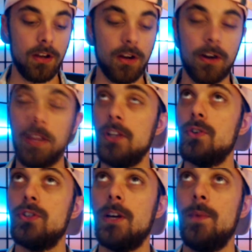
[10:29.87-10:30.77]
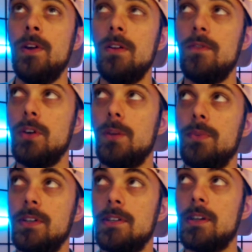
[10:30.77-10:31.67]
Archangel Chamuel, if you could
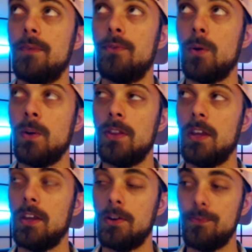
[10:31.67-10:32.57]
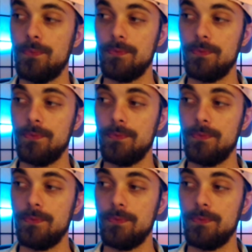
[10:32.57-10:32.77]
please step forward, thank you.